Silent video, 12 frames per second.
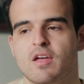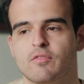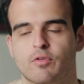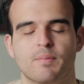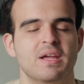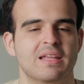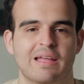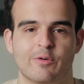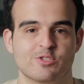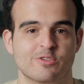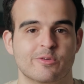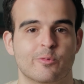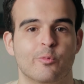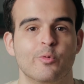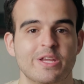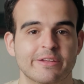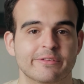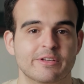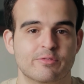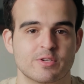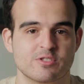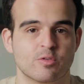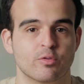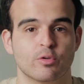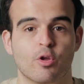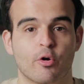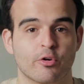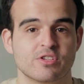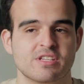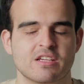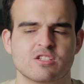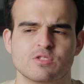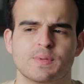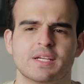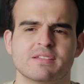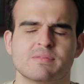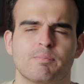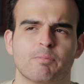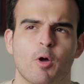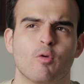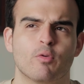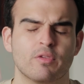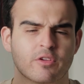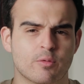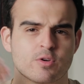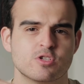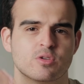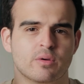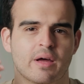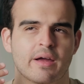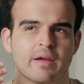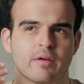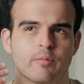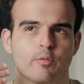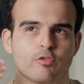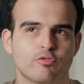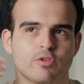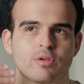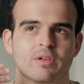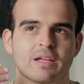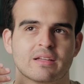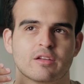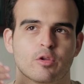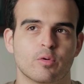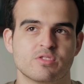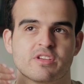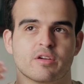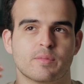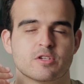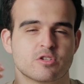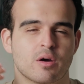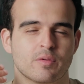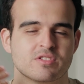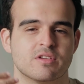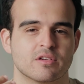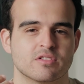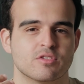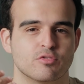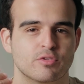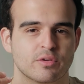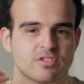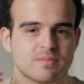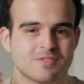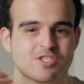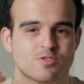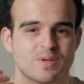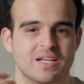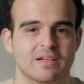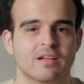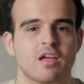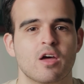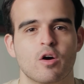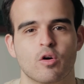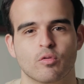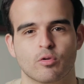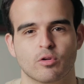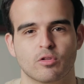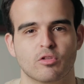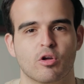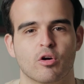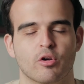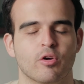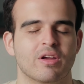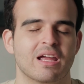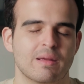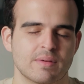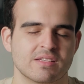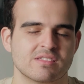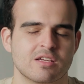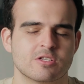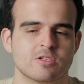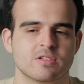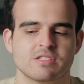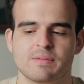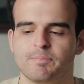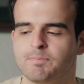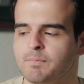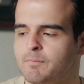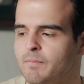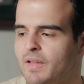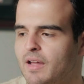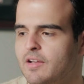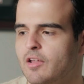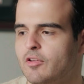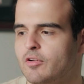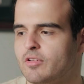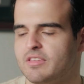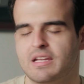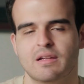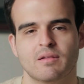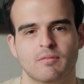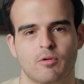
for me, that was a real difference over longer sessions, because over on the original, I would feel like the lower side of my jaw would start to feel some strain over longer gaming sessions. Another thing,